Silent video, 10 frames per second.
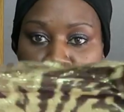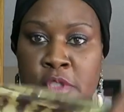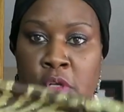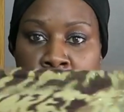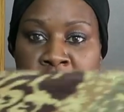
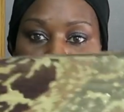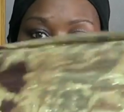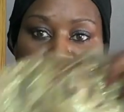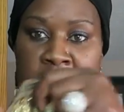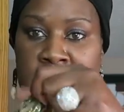so the
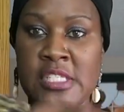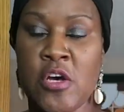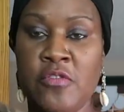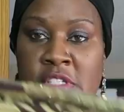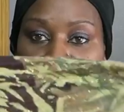fabric
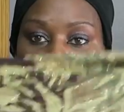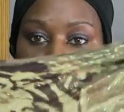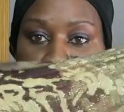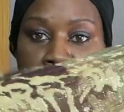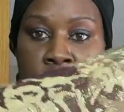itself
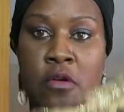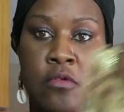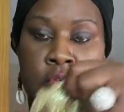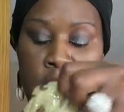stands out.